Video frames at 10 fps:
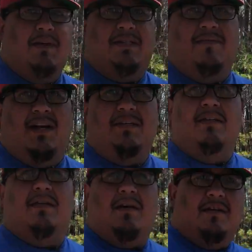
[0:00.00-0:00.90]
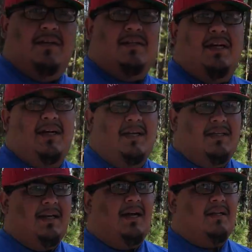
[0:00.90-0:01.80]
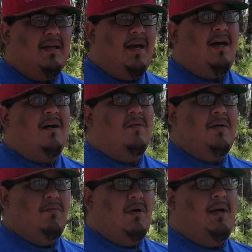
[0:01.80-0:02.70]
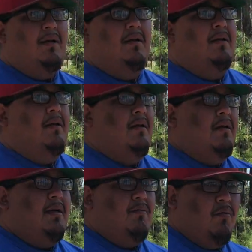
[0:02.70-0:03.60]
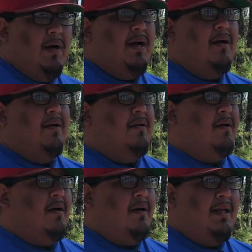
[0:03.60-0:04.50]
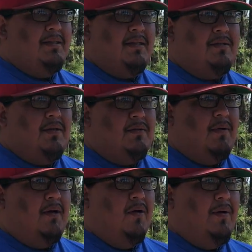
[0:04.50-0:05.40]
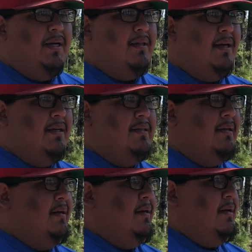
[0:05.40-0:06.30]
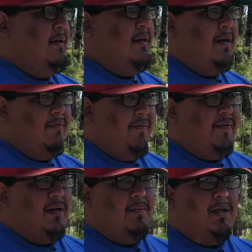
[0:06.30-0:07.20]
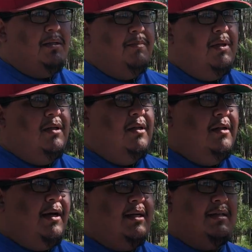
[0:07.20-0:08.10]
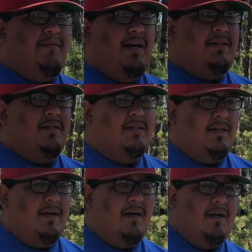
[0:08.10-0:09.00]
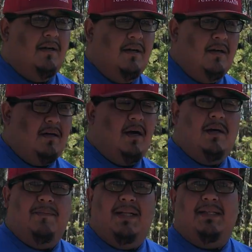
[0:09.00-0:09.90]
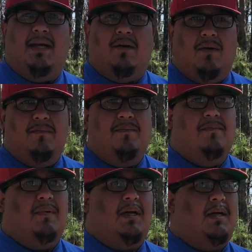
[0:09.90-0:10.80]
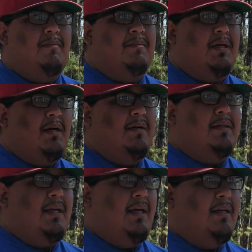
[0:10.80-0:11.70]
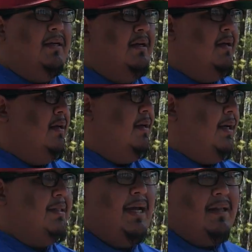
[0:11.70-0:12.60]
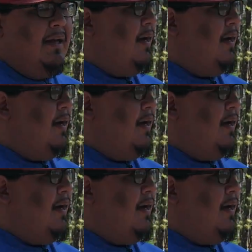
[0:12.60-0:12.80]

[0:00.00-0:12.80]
reservation to understand exactly how and what and where our ancestors were growing things. We've done multiple excavations in our garden beds at home to understand exactly